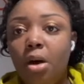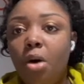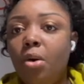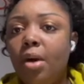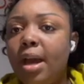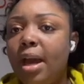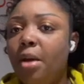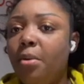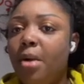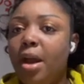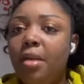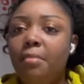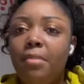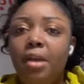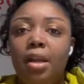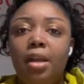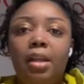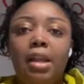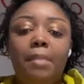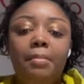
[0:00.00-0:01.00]
Okay, wait a
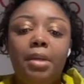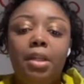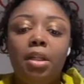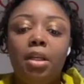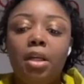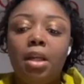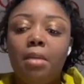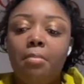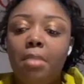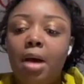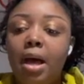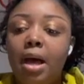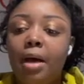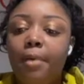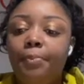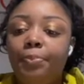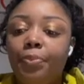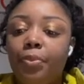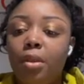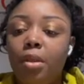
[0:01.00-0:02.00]
minute. Let me look at
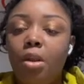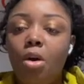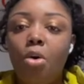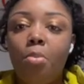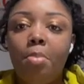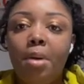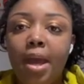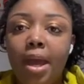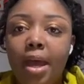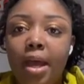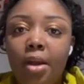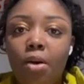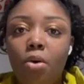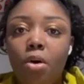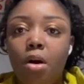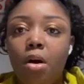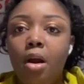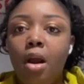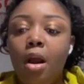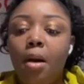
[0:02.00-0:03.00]
my notepad
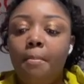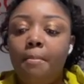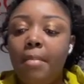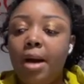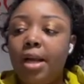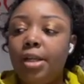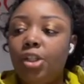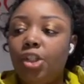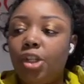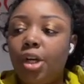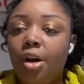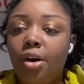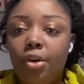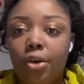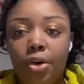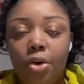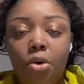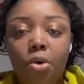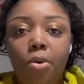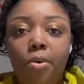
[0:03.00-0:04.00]
or my
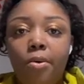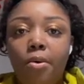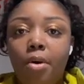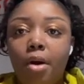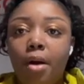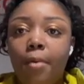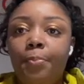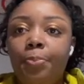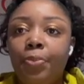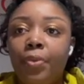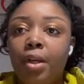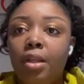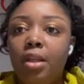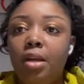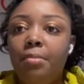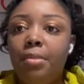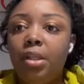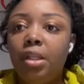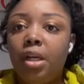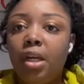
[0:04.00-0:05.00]
journal, or
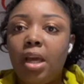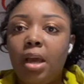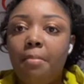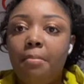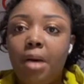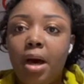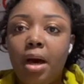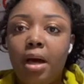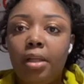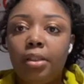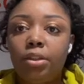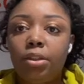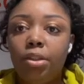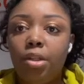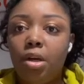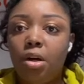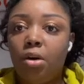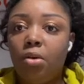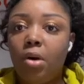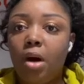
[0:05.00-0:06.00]
let me look at my,
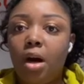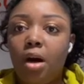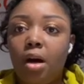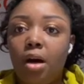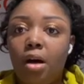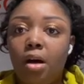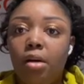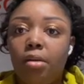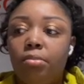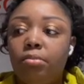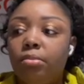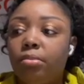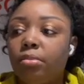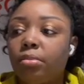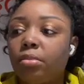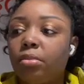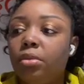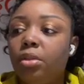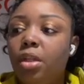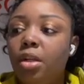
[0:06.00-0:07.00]

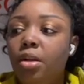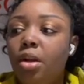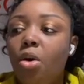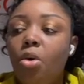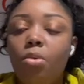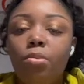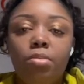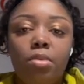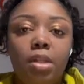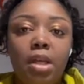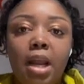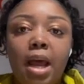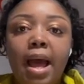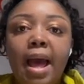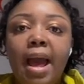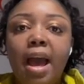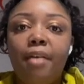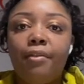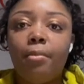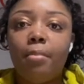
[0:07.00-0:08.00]
the note that I
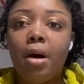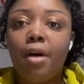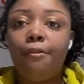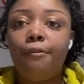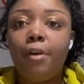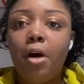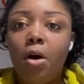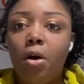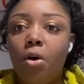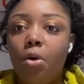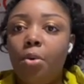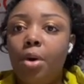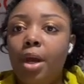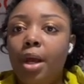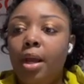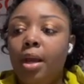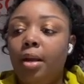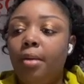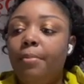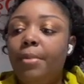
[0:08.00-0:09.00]
have on my phone,
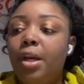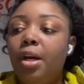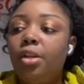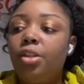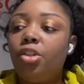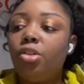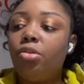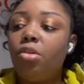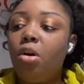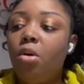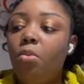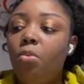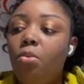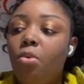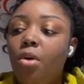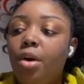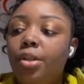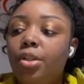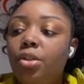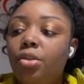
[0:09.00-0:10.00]
because you don't
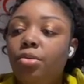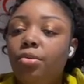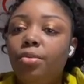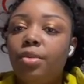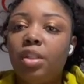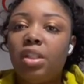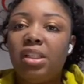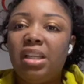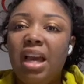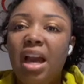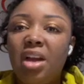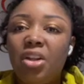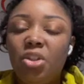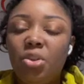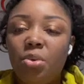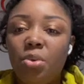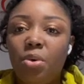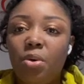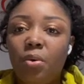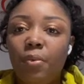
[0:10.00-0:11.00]
want to
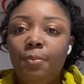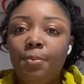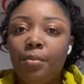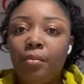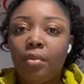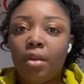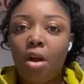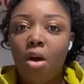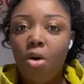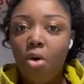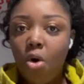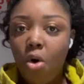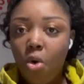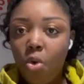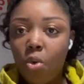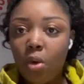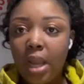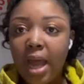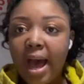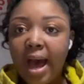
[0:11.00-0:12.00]
schedule a
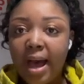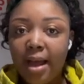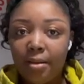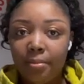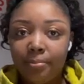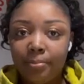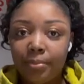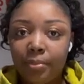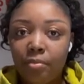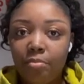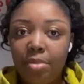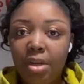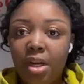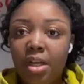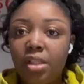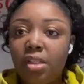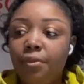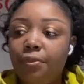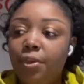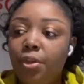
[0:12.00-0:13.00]
whole lot,
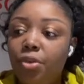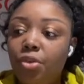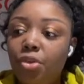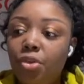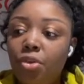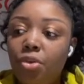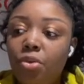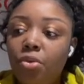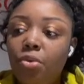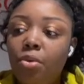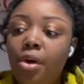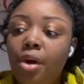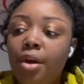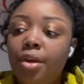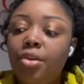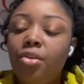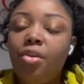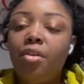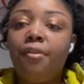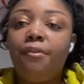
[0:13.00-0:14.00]
because if you do,
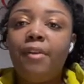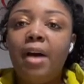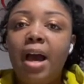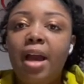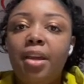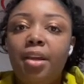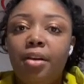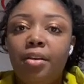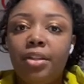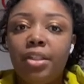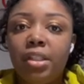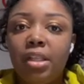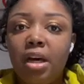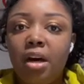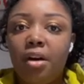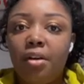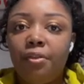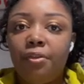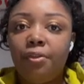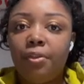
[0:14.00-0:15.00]
you'll find
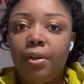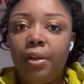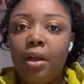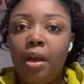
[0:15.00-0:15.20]
yourself